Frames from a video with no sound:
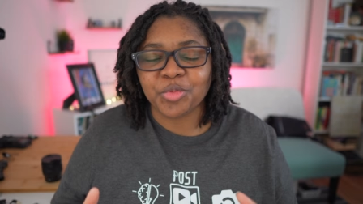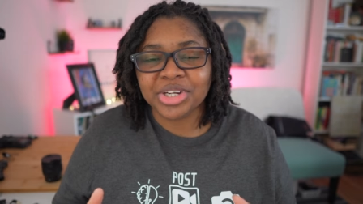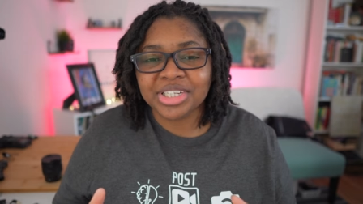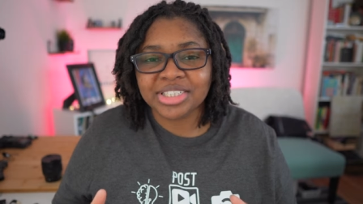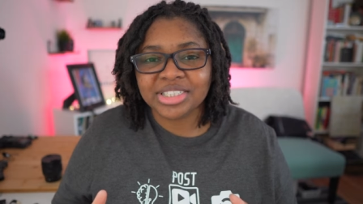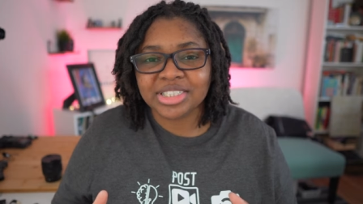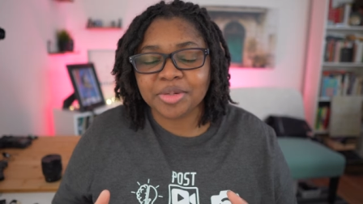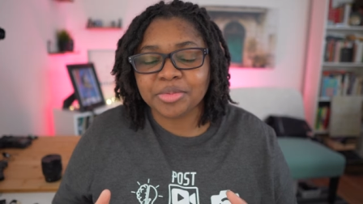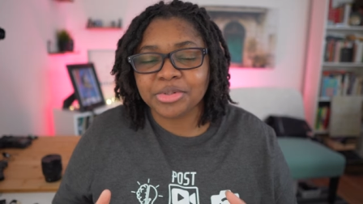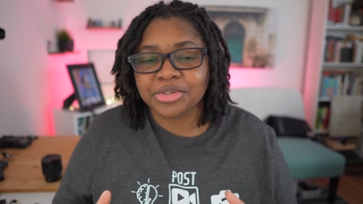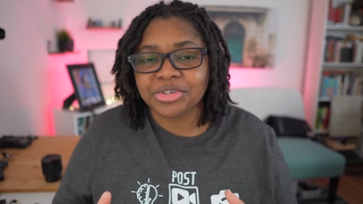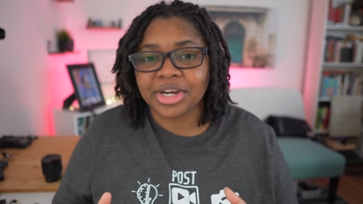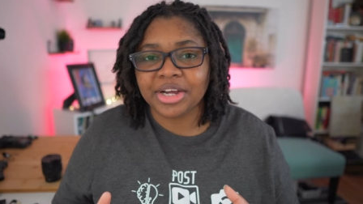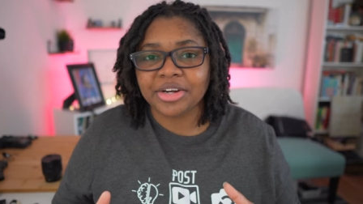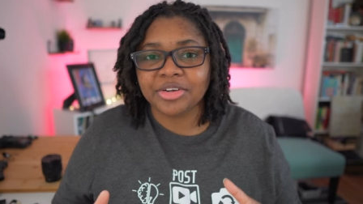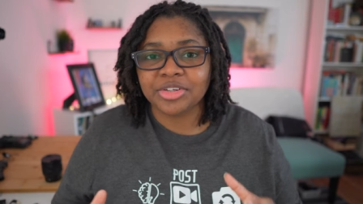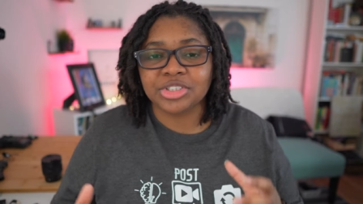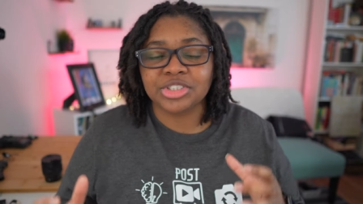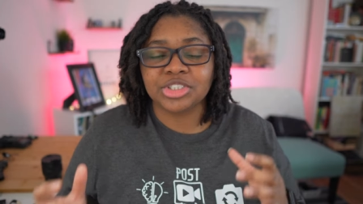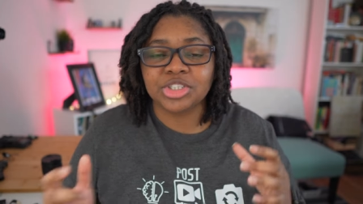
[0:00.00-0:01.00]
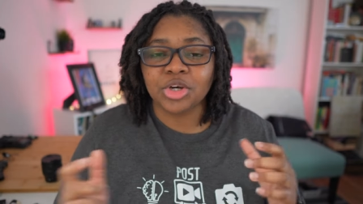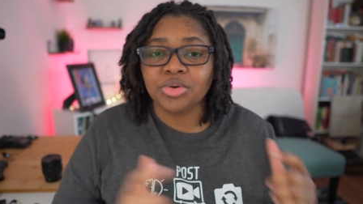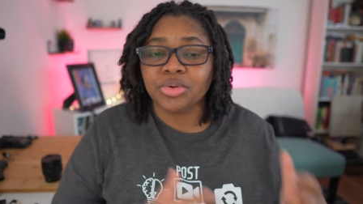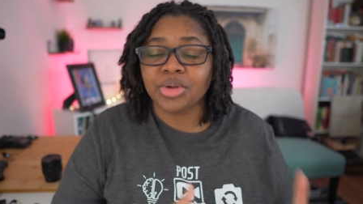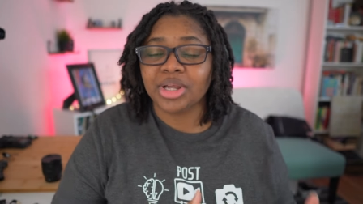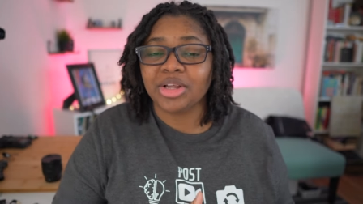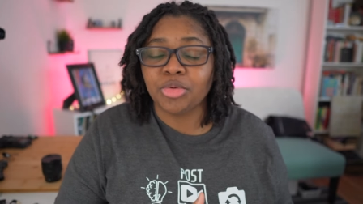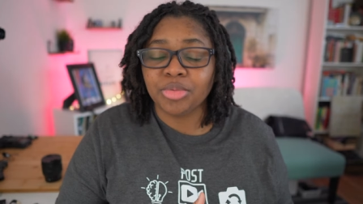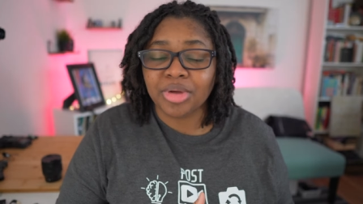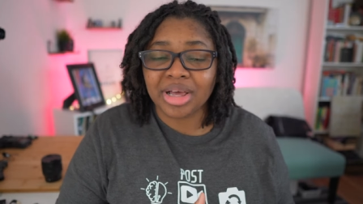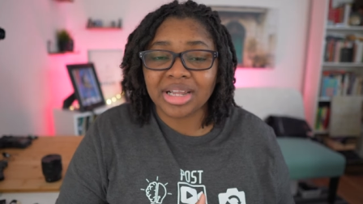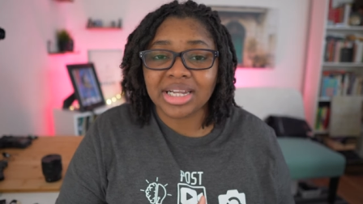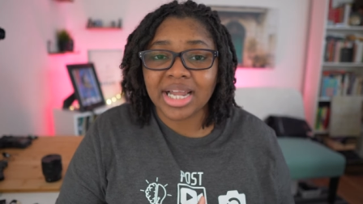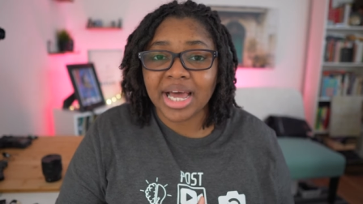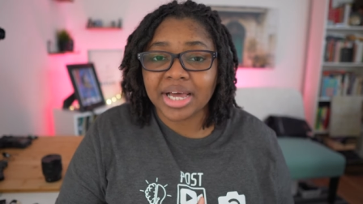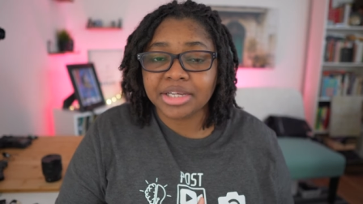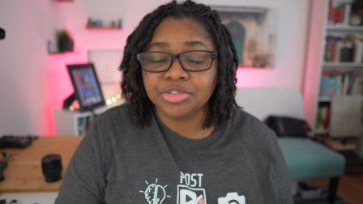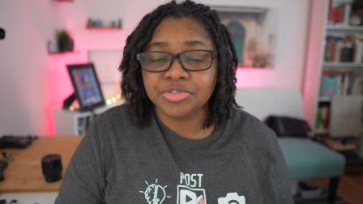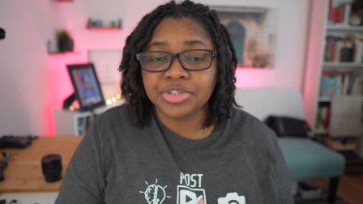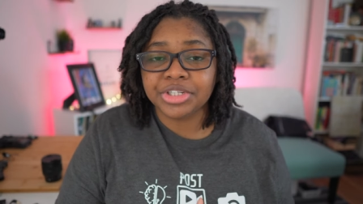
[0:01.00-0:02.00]
What is up creators? So on my
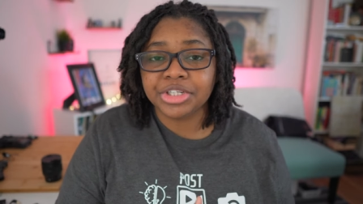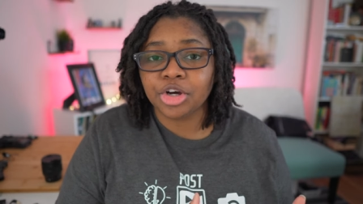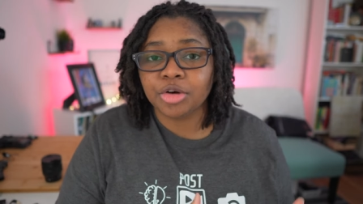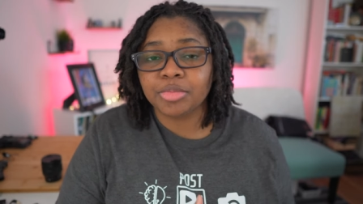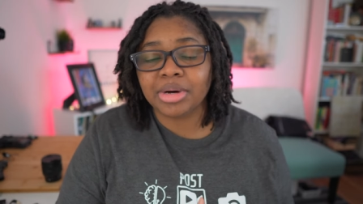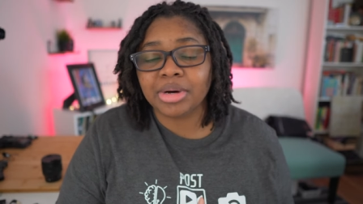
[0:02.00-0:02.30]
last video